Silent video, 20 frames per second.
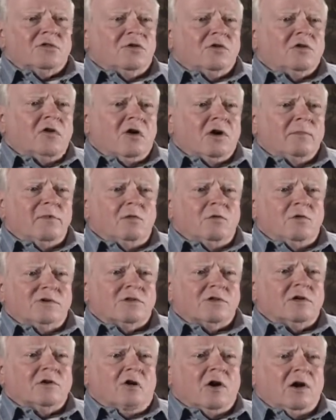Third Army
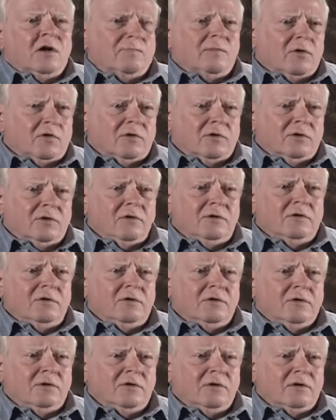was an armor
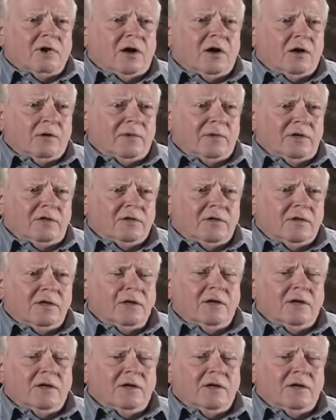army,